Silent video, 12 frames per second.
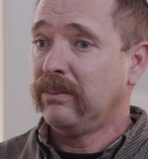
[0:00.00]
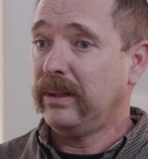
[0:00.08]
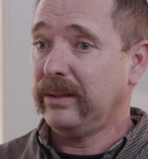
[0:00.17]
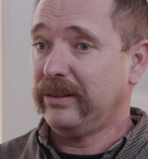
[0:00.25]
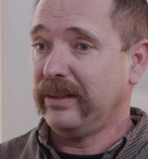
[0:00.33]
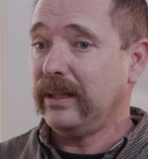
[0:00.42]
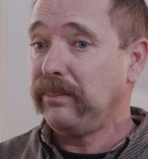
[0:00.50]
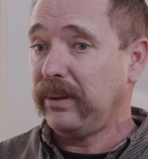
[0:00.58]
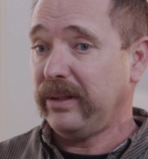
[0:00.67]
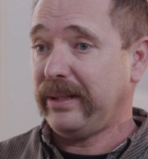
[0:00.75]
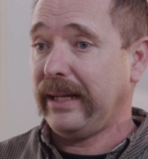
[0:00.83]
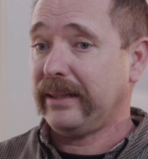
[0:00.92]
Well, there's a
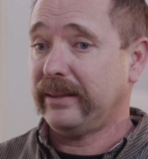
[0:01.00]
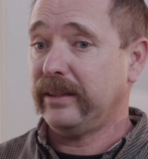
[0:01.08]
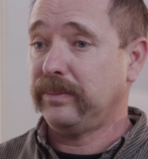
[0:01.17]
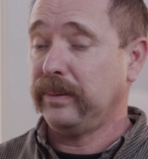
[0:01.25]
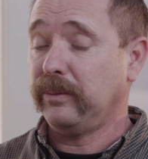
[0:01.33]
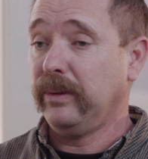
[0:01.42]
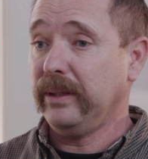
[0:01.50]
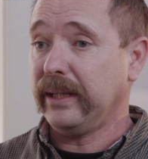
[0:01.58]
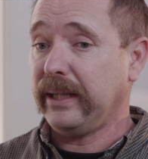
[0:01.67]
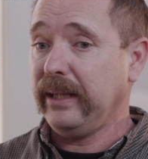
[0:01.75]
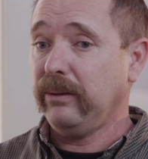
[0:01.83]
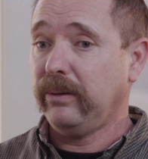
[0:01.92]
number of tactics, but one of the
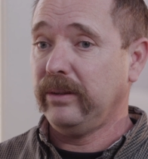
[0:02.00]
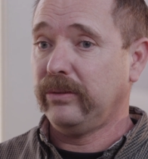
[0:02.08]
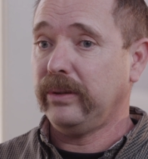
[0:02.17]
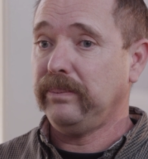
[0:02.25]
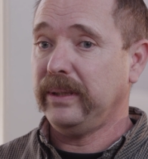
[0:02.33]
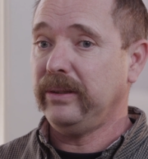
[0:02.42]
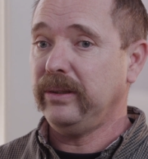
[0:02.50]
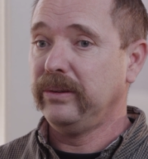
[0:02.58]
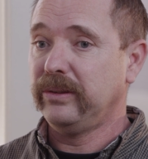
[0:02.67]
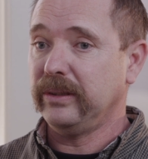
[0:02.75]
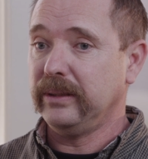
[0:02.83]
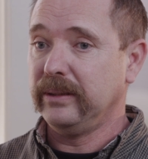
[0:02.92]
key ones we've been
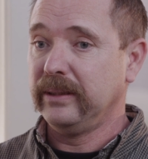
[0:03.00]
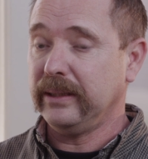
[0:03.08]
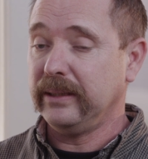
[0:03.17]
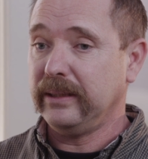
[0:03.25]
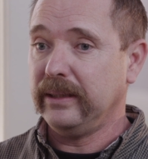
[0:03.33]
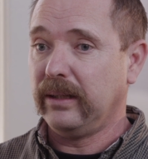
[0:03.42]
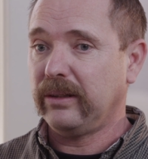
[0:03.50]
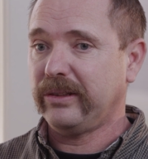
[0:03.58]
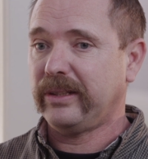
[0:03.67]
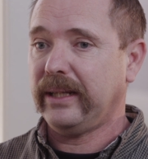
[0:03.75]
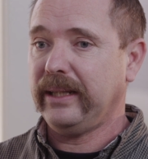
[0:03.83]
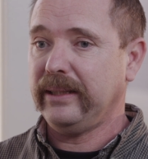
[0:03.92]
using in our
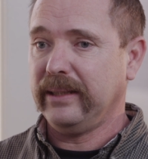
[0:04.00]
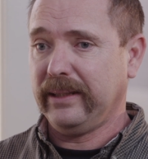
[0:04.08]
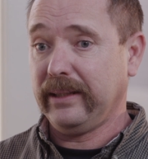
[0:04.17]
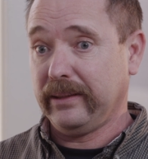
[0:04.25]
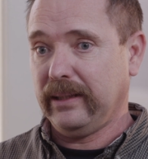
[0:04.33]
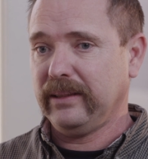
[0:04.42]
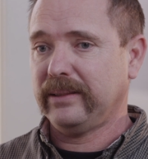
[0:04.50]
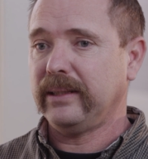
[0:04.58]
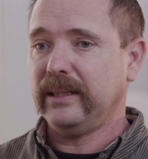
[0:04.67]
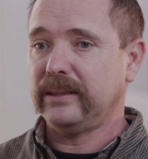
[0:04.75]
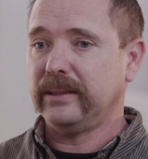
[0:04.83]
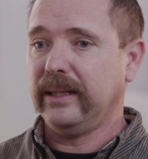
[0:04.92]
state, and I think a lot of
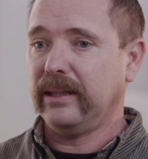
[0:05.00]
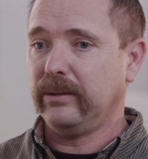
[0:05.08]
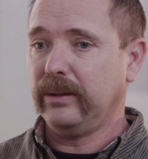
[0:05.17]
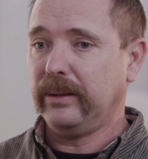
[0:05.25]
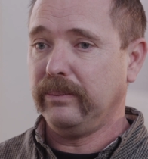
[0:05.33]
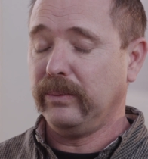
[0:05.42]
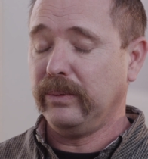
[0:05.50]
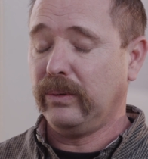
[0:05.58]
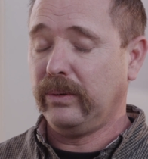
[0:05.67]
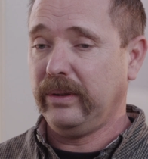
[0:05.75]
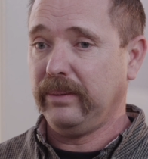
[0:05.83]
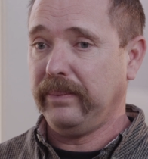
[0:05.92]
states now, in
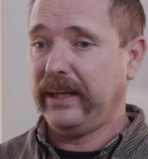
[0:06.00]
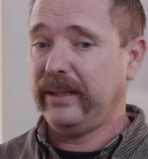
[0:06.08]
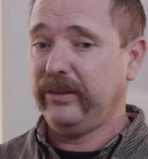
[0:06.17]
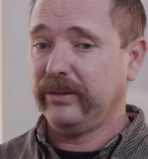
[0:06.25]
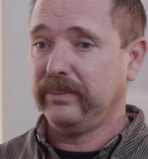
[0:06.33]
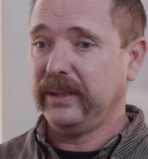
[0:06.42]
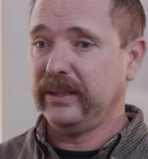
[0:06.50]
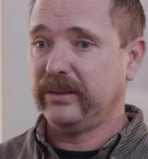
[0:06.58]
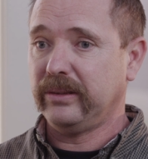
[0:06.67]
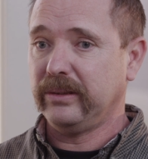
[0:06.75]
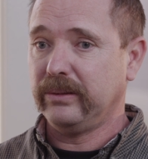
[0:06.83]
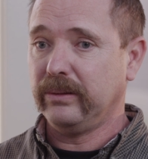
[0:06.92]
order to manage them,
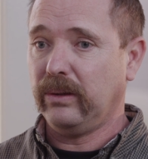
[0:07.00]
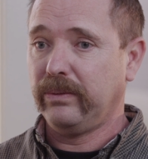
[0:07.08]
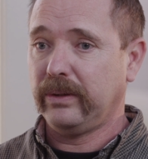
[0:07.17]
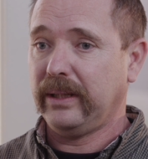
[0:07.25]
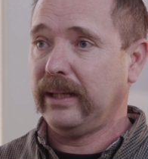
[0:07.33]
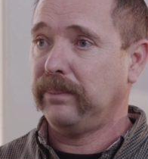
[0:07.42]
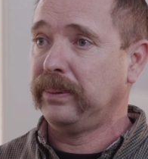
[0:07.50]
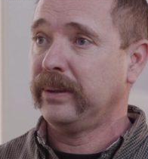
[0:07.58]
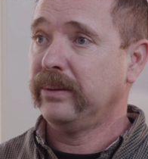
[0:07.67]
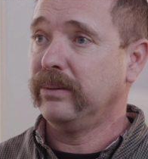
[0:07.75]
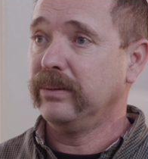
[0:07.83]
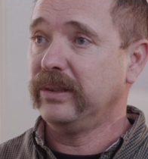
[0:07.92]
is to overlap
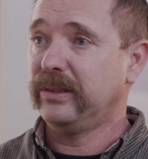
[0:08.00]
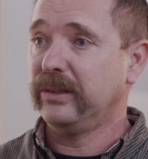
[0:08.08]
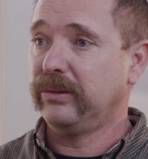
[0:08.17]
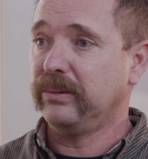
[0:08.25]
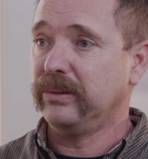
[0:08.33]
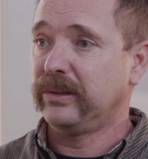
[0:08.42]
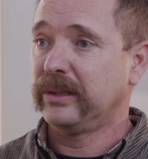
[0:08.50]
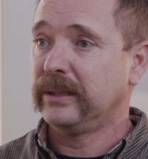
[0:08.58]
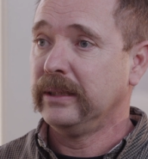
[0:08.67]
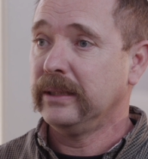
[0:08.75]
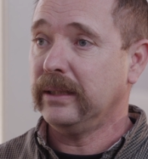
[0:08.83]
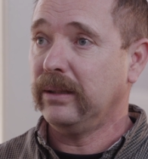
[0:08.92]
residuals,
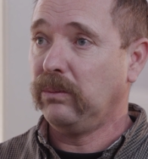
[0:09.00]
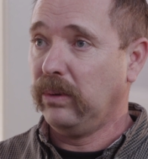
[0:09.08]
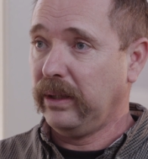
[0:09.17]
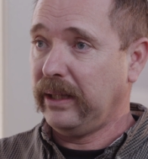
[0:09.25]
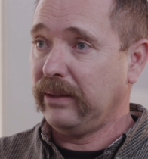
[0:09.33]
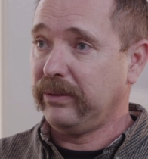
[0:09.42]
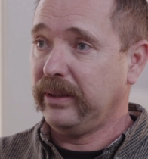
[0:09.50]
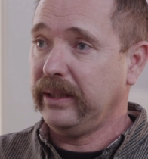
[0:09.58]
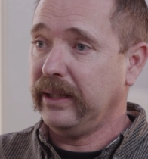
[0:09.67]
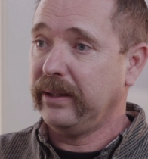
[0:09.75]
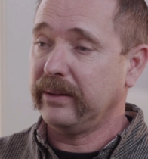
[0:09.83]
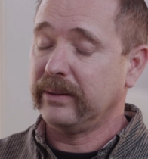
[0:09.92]
uh, one after
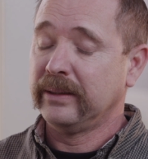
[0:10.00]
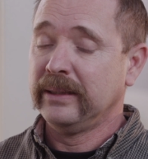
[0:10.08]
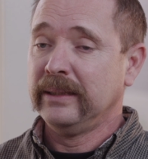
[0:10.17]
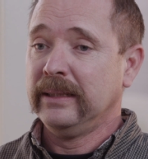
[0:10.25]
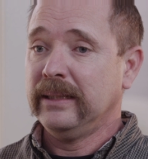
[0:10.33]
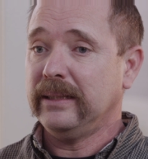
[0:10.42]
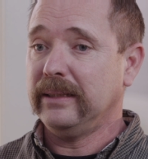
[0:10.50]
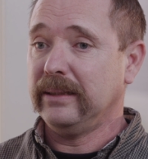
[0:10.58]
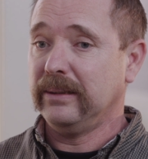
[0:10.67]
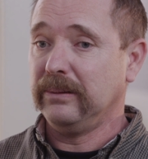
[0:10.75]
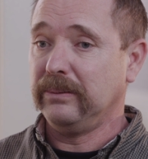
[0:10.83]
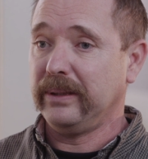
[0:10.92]
the other,
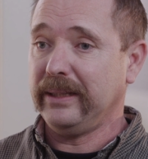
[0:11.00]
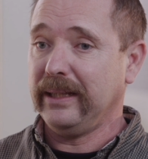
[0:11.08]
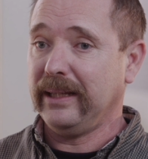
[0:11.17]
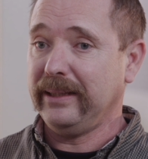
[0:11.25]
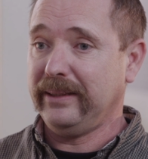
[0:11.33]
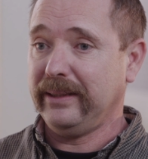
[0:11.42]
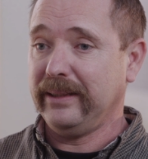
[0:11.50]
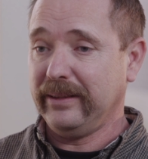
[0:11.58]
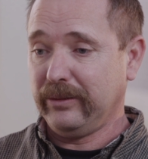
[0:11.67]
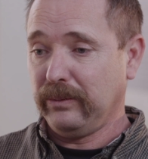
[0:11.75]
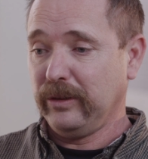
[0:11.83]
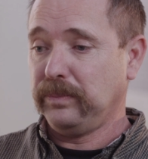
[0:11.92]
uh, with the idea
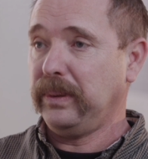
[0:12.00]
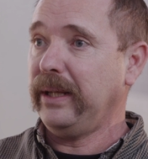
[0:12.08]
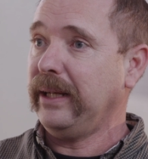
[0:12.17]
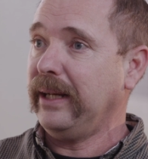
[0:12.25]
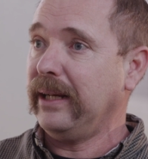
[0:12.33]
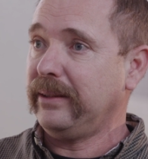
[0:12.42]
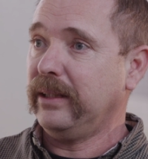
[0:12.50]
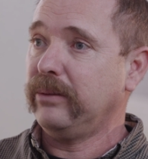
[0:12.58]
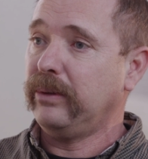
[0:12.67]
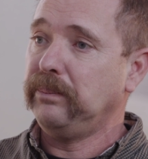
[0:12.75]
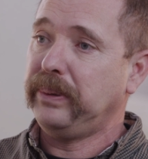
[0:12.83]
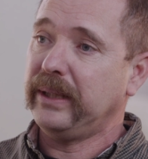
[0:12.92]
is one's playing out, the
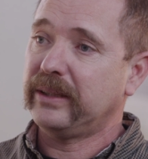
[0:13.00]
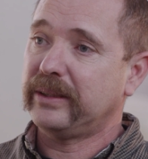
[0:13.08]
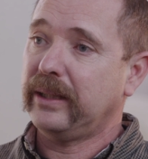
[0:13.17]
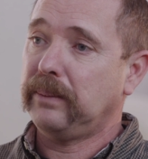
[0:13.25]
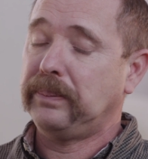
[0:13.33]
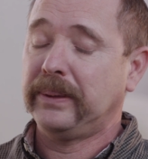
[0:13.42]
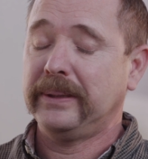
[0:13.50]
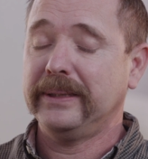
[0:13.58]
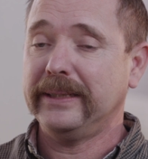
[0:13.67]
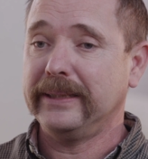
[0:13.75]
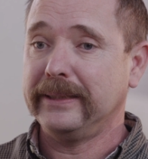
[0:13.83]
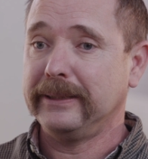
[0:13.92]
other one picks up
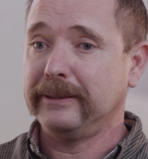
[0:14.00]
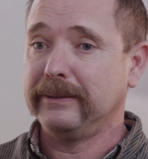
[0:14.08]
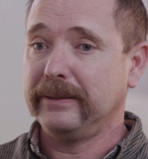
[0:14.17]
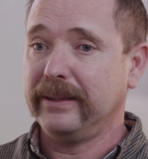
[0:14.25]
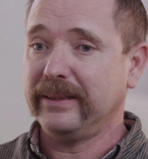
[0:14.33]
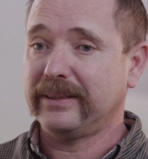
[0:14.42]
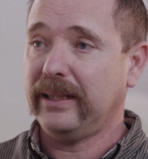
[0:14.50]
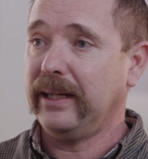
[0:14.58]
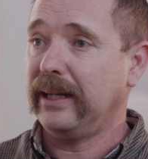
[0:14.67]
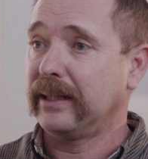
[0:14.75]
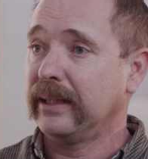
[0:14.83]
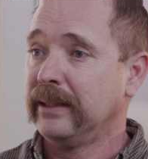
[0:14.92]
uh, the
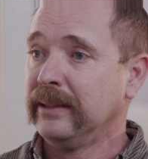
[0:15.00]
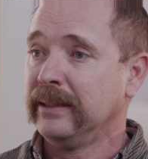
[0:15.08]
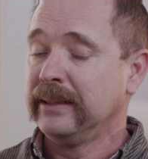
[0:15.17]
slack.